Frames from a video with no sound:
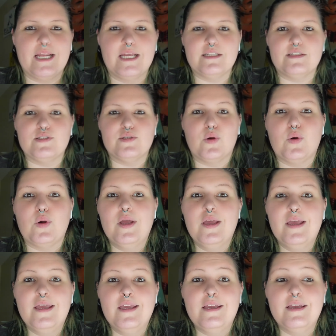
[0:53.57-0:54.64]
And so
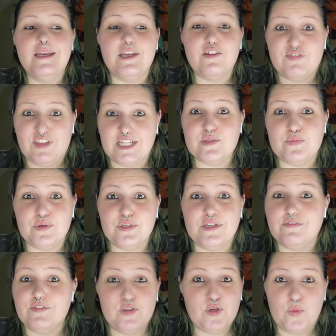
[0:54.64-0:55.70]

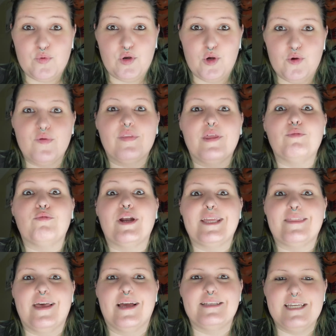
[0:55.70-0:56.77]
if you don't know, then
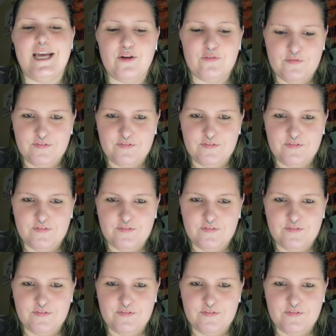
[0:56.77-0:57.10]
write that down.